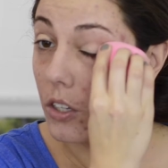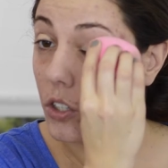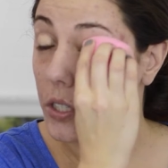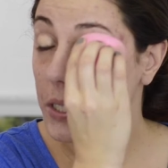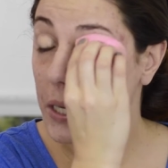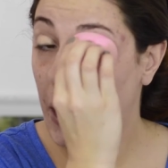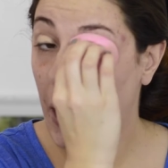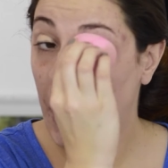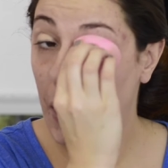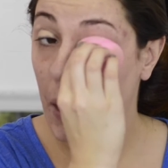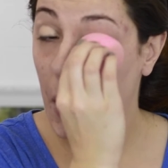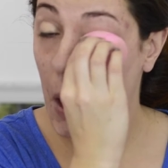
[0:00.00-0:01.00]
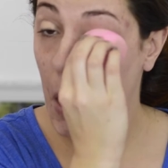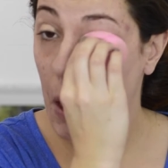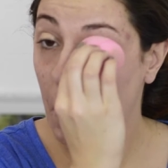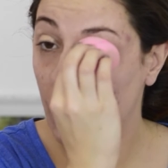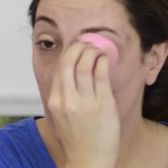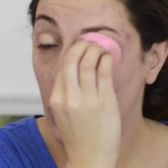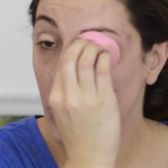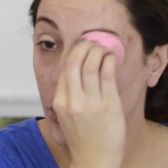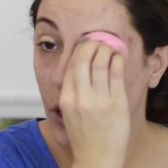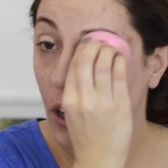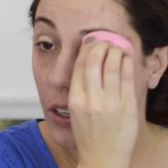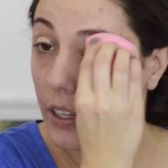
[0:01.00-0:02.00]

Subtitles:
just to kind of push it all